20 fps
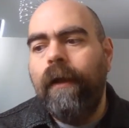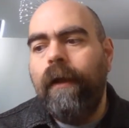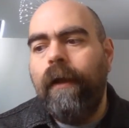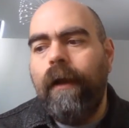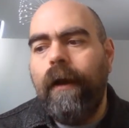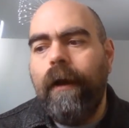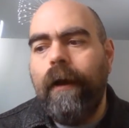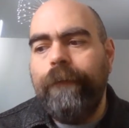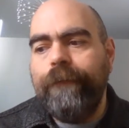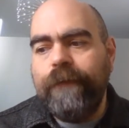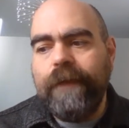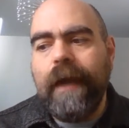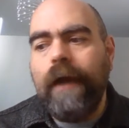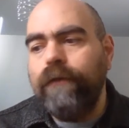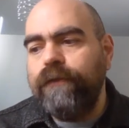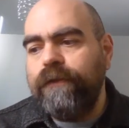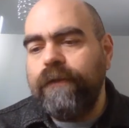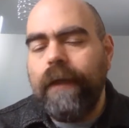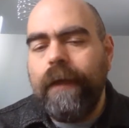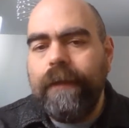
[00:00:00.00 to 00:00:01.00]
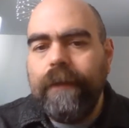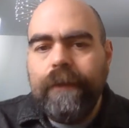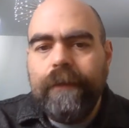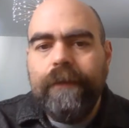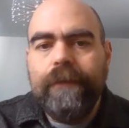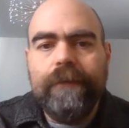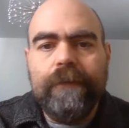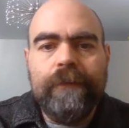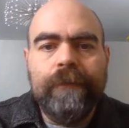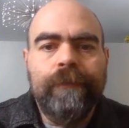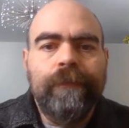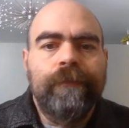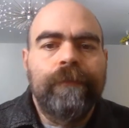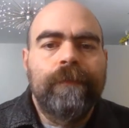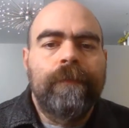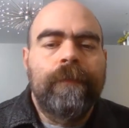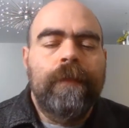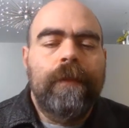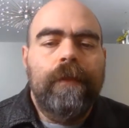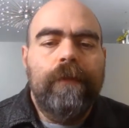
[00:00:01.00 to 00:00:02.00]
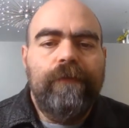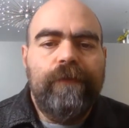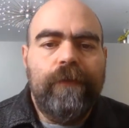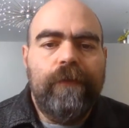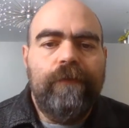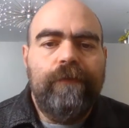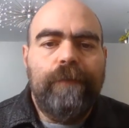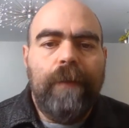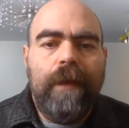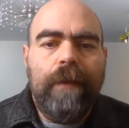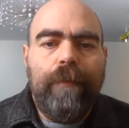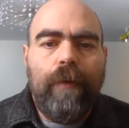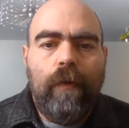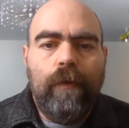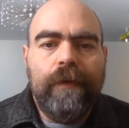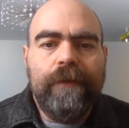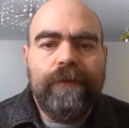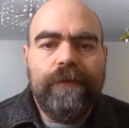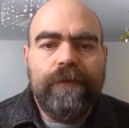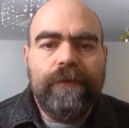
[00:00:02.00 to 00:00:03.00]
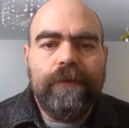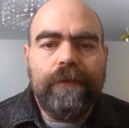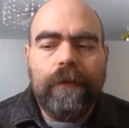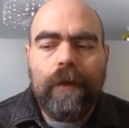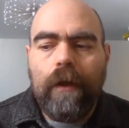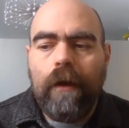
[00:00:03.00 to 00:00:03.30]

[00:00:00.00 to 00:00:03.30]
The downside is, since my opponents